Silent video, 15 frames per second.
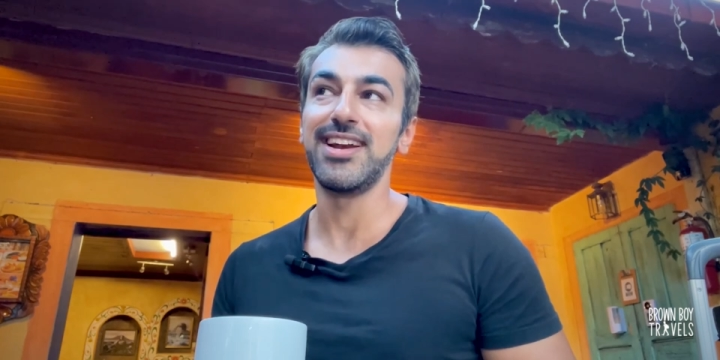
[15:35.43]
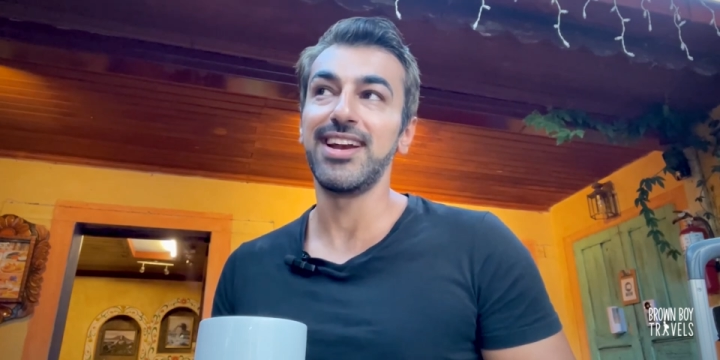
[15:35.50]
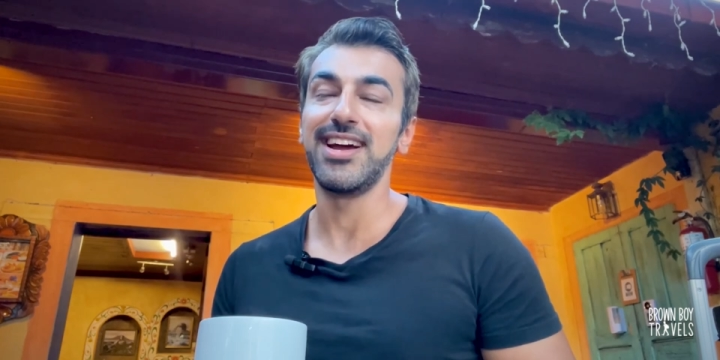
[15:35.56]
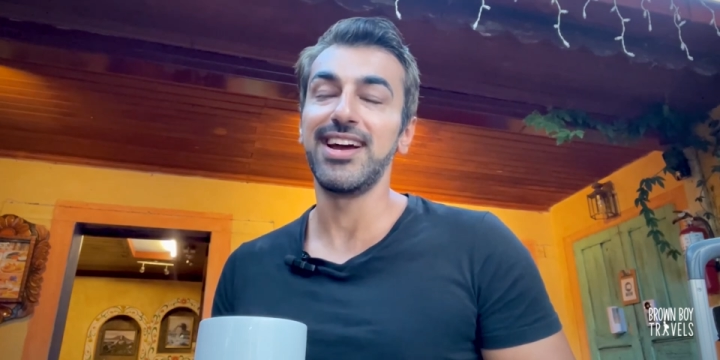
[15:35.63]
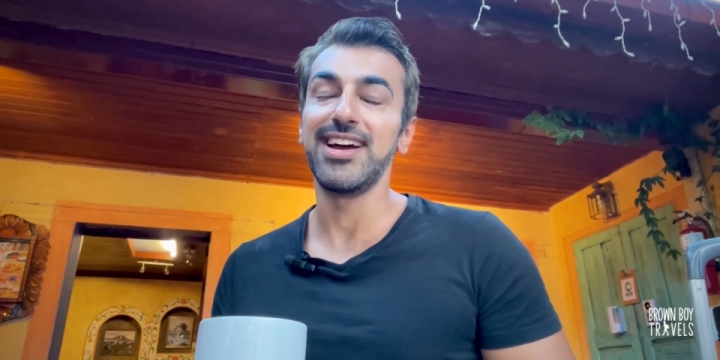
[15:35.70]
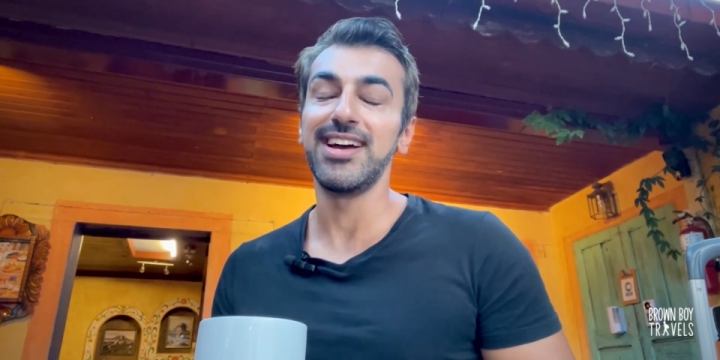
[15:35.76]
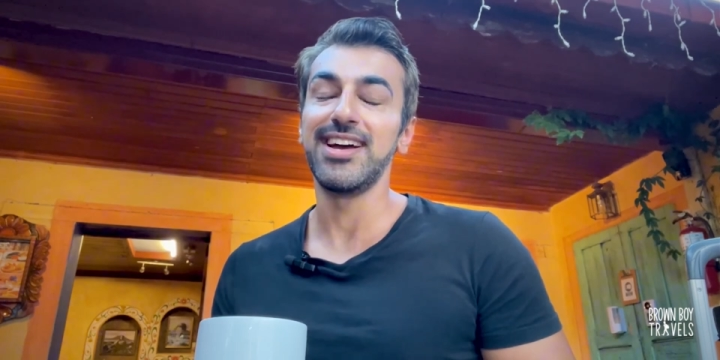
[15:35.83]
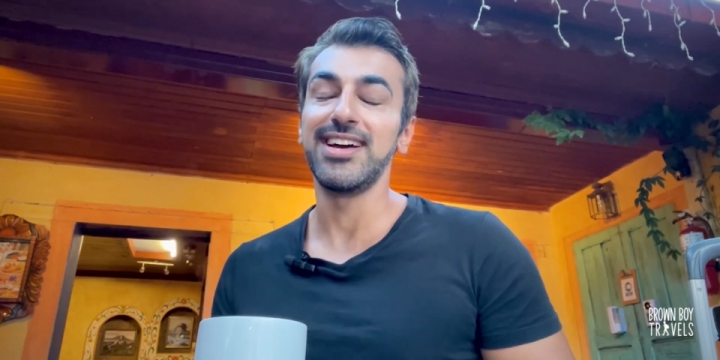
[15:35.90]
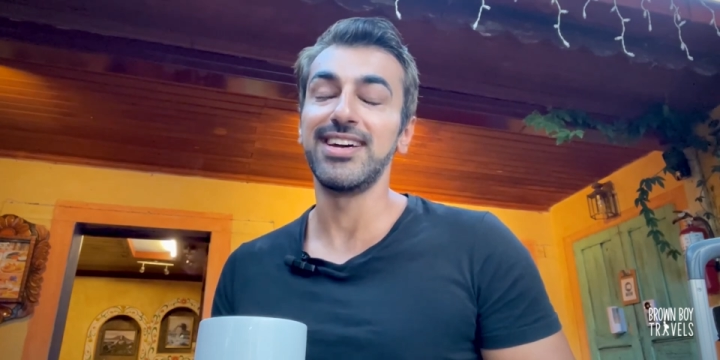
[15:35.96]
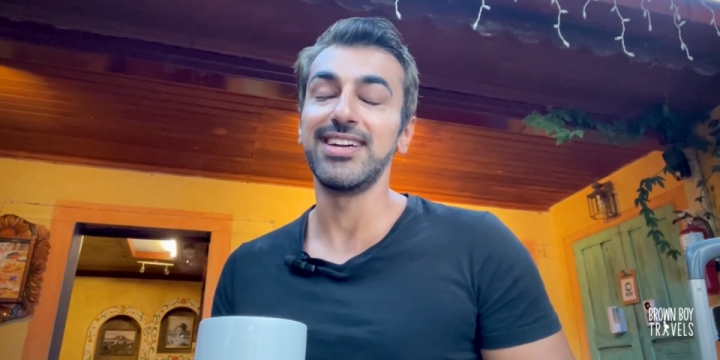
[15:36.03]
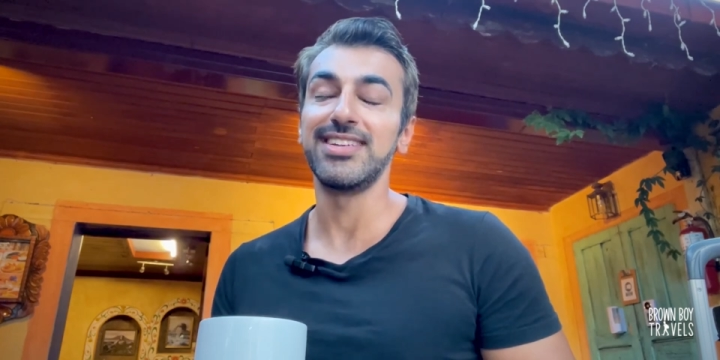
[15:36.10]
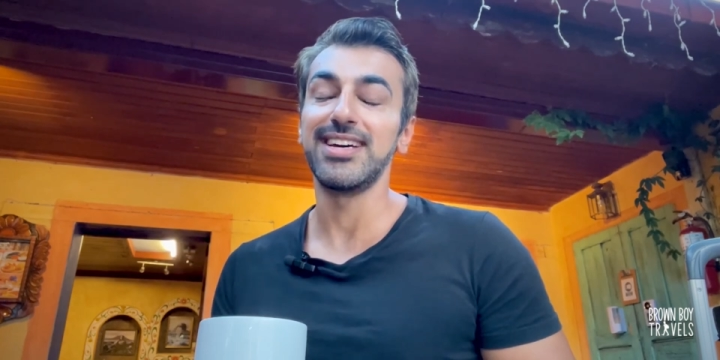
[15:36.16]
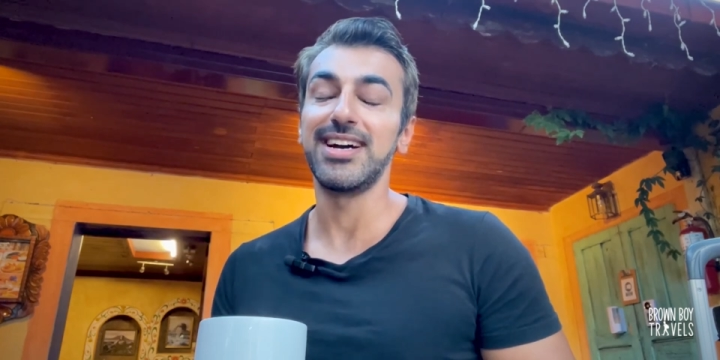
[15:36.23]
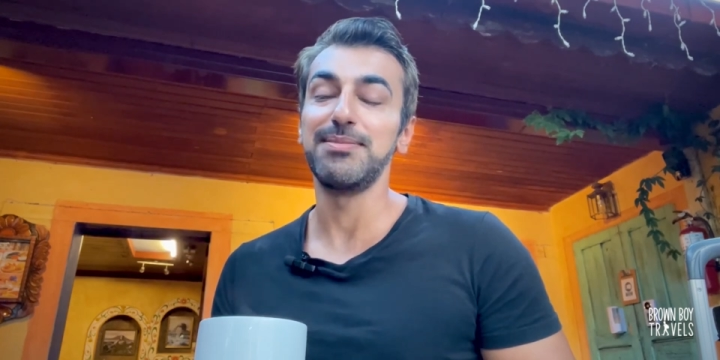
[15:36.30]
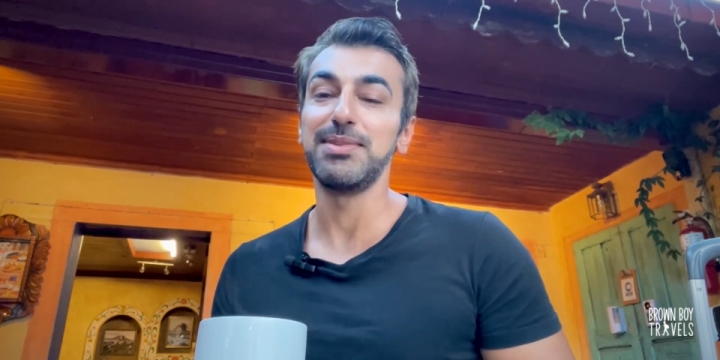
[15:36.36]

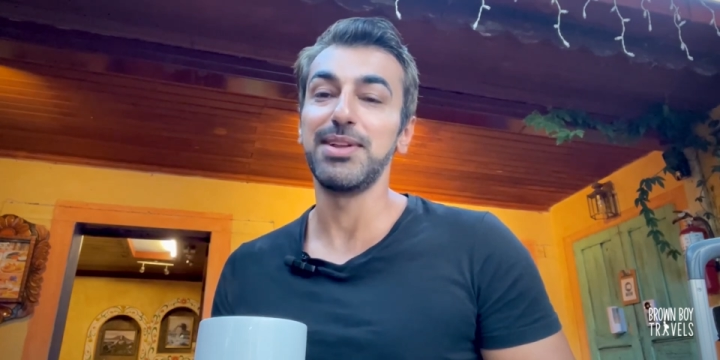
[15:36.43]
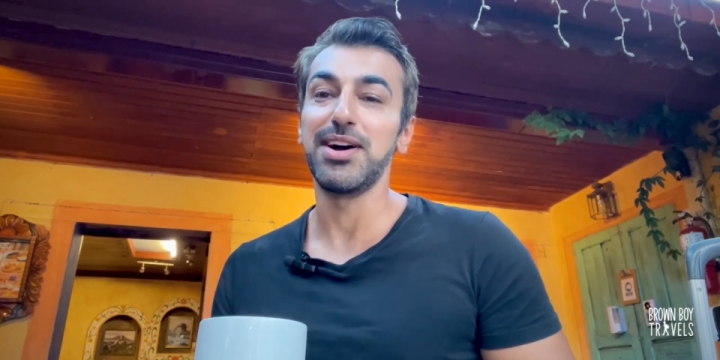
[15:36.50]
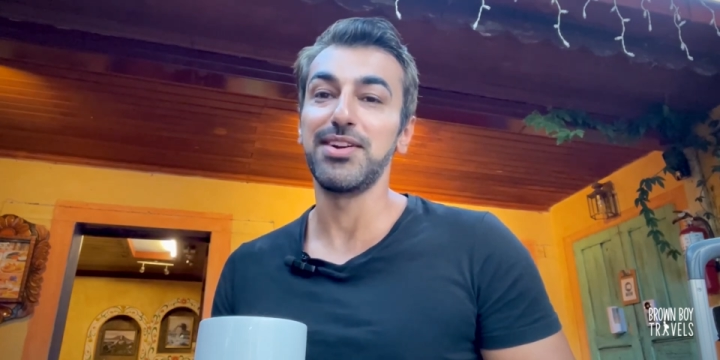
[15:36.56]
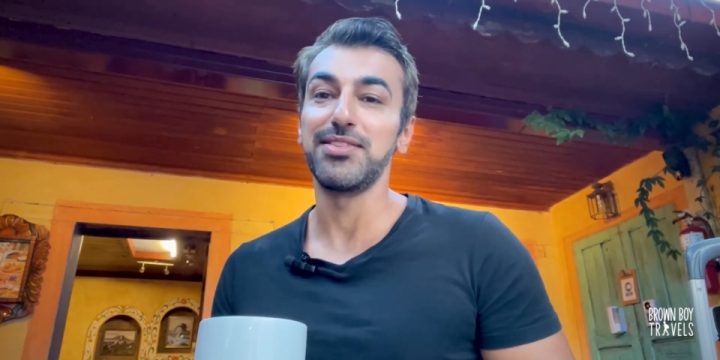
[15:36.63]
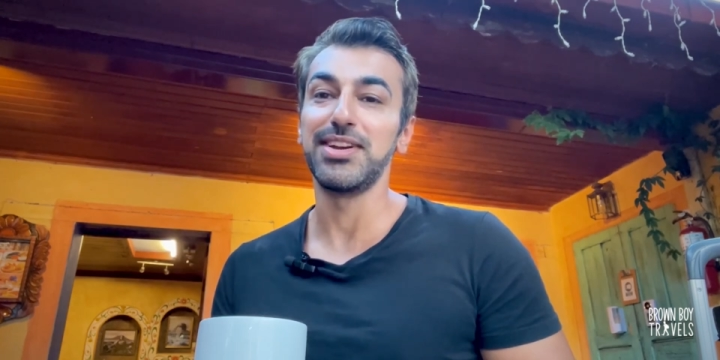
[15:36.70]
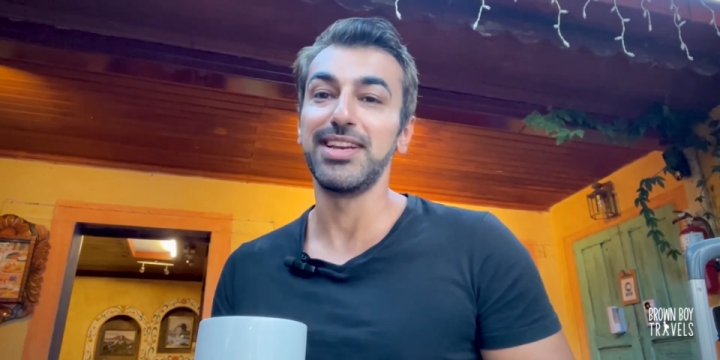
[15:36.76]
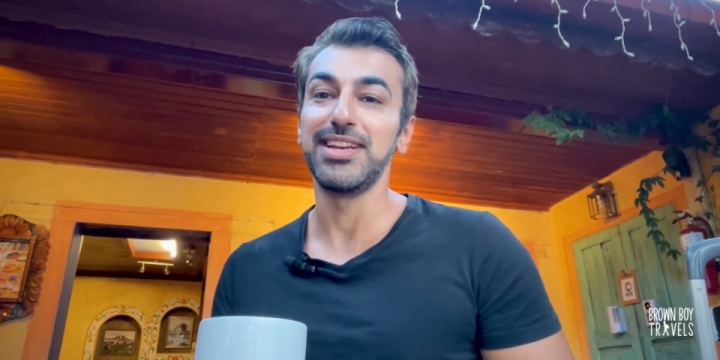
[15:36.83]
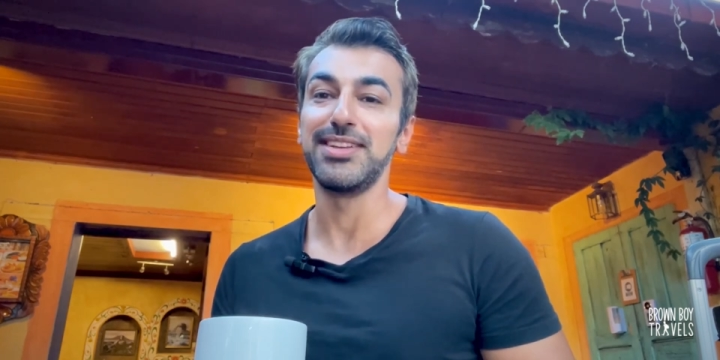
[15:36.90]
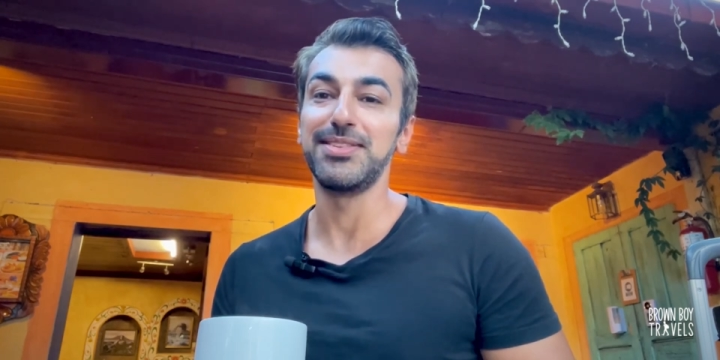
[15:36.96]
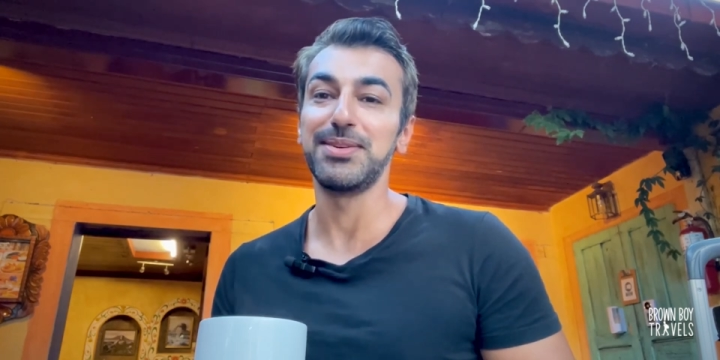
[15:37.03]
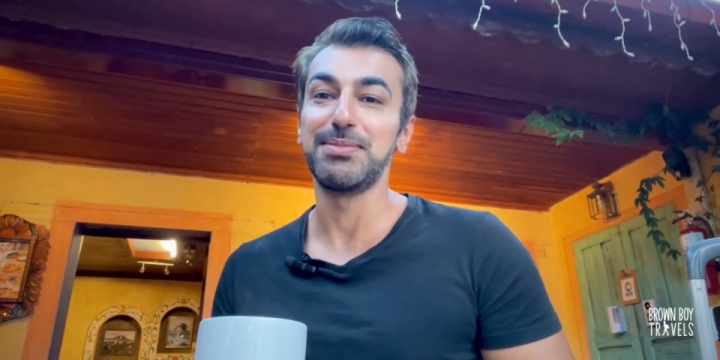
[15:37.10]
and I'm not really